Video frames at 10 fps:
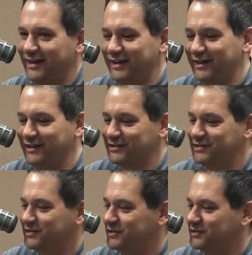It
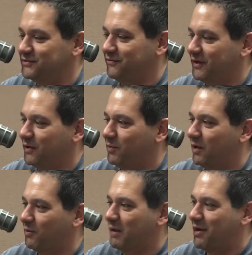is just very
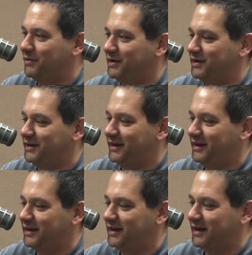well rounded,
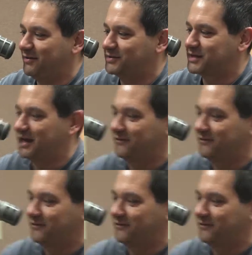and I was kind